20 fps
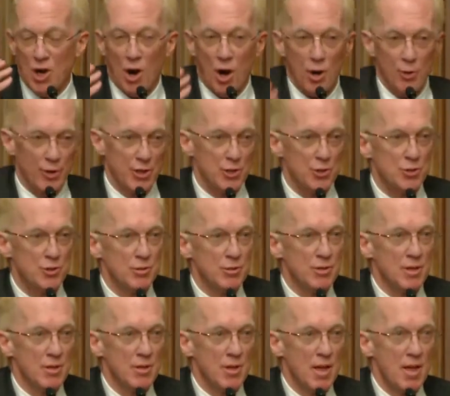
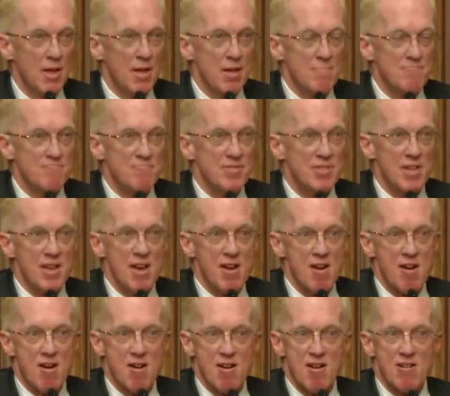courage,
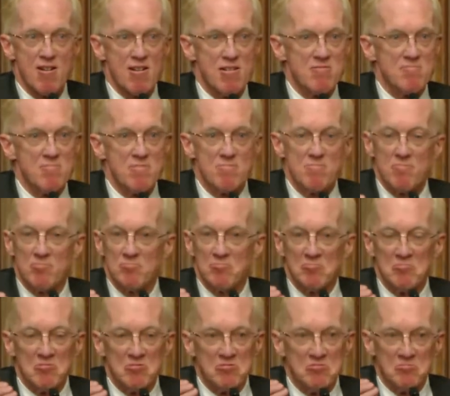their
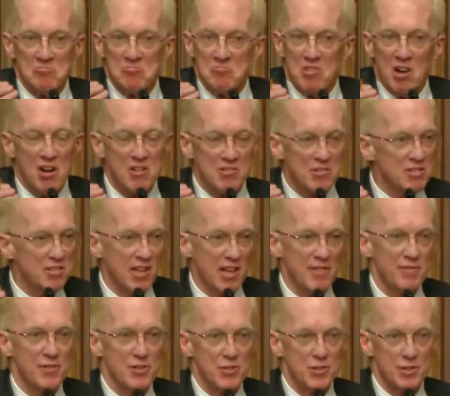
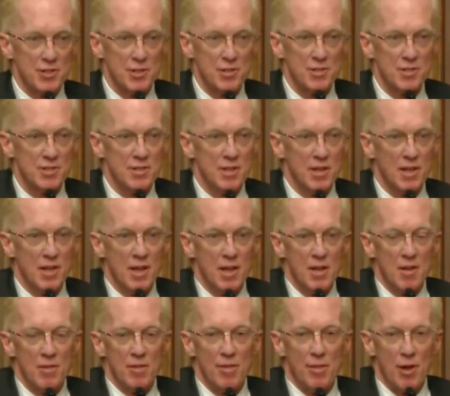unselfishness,
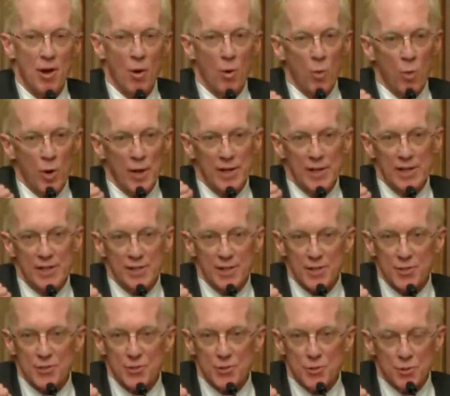their
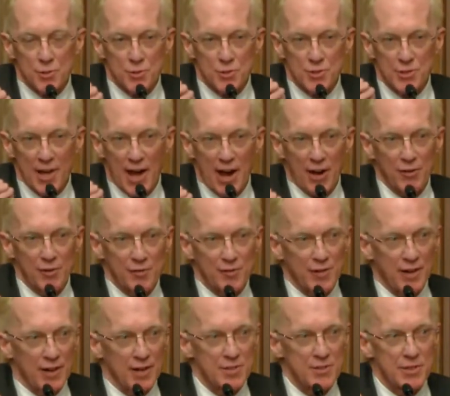willingness to
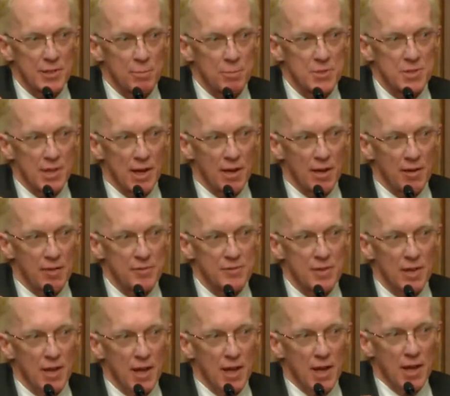sacrifice
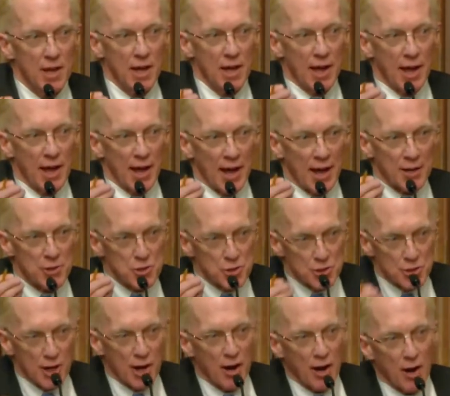themselves and
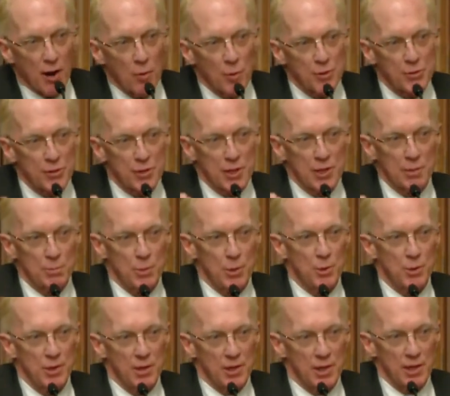share with the
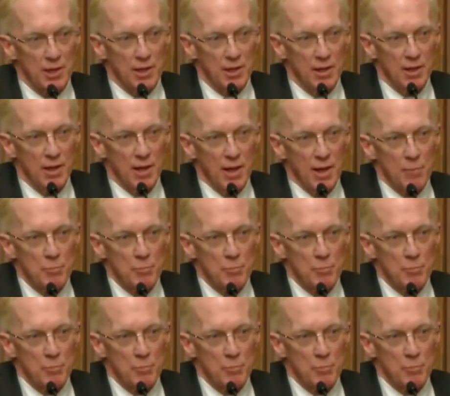community,